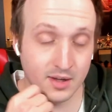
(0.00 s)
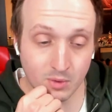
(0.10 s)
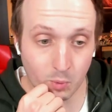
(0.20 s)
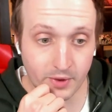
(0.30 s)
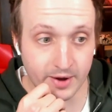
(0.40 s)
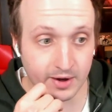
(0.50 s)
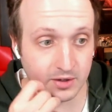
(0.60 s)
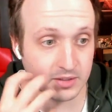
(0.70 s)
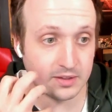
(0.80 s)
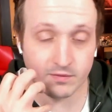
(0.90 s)
where they are
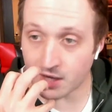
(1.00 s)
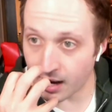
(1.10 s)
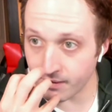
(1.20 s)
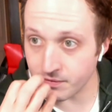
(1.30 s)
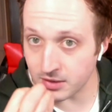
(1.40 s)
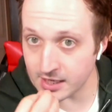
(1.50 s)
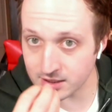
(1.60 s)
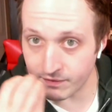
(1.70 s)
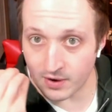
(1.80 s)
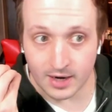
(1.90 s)
kind of less
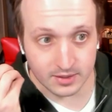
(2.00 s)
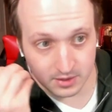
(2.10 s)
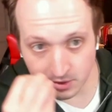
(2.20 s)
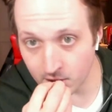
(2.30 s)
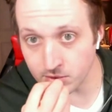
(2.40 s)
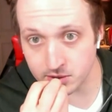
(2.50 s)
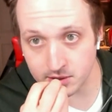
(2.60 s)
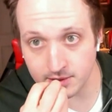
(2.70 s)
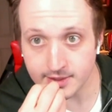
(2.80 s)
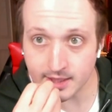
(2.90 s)
defined in the
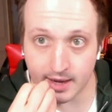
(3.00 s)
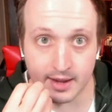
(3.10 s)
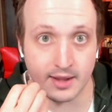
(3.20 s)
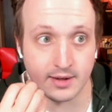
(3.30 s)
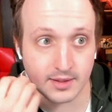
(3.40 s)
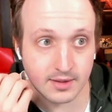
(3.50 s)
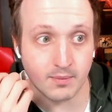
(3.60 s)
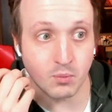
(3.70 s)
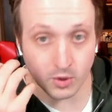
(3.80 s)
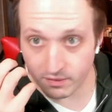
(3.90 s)
noses and the,
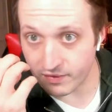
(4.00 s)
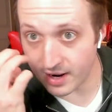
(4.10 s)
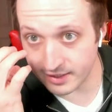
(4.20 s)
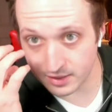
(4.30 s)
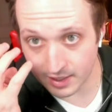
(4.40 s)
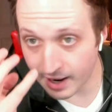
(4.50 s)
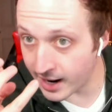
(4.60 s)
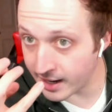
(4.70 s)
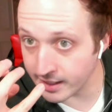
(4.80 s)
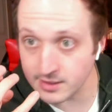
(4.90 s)
more defined in the
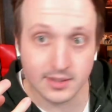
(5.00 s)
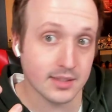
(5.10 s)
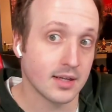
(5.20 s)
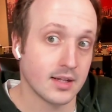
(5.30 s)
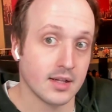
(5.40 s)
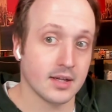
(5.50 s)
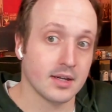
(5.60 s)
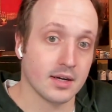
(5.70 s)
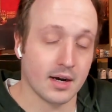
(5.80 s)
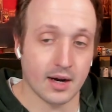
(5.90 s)
eyes.
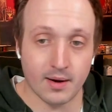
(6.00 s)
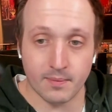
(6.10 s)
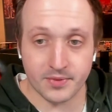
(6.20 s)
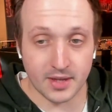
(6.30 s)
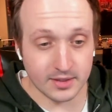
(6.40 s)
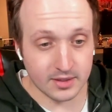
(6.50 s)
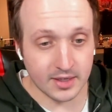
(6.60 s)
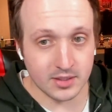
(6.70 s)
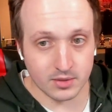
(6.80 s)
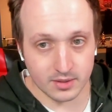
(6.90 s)
Um, th
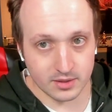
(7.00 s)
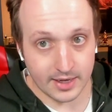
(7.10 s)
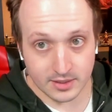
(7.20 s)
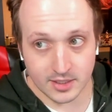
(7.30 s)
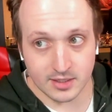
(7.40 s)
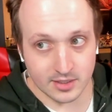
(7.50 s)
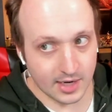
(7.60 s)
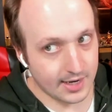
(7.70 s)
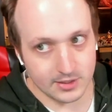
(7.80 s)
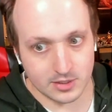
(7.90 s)
these like these
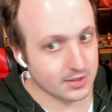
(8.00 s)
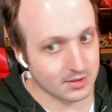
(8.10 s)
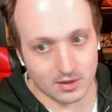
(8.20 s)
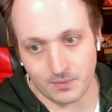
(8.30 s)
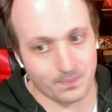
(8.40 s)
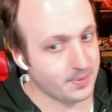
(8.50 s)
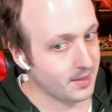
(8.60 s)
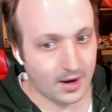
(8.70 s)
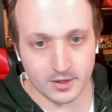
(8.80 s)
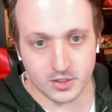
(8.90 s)
designs
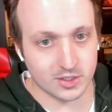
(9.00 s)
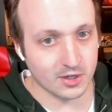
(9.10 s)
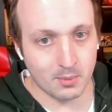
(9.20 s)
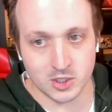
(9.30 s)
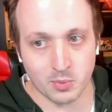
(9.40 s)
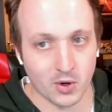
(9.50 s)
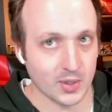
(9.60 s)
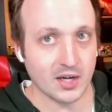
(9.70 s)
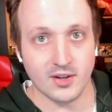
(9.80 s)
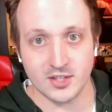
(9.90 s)
are just so much more
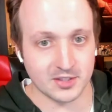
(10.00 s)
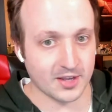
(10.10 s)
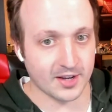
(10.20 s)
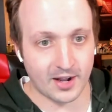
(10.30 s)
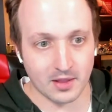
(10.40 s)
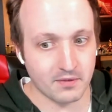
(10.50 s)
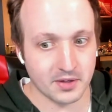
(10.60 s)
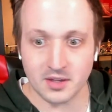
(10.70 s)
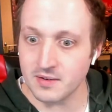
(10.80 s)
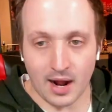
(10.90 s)
realistic, and I love
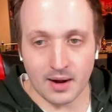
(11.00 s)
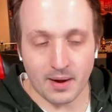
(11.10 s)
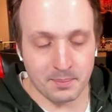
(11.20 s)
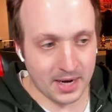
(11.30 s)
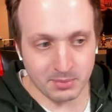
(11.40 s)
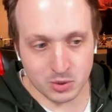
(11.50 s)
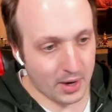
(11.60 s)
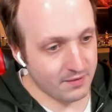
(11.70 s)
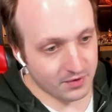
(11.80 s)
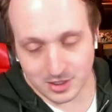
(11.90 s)
it. Man, I'm just
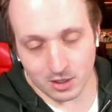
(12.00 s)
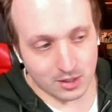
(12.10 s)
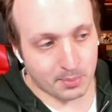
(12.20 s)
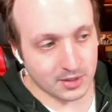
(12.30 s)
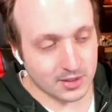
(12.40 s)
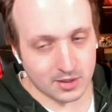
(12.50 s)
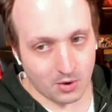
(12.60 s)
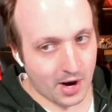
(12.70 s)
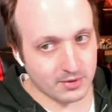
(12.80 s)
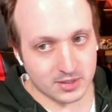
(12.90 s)
waiting for this all to burn to the
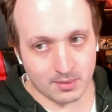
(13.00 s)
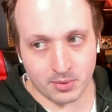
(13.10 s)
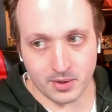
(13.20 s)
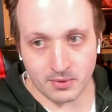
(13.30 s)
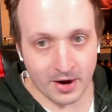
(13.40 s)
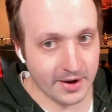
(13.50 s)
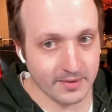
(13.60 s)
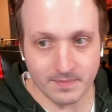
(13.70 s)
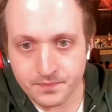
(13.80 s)
ground at some point, right?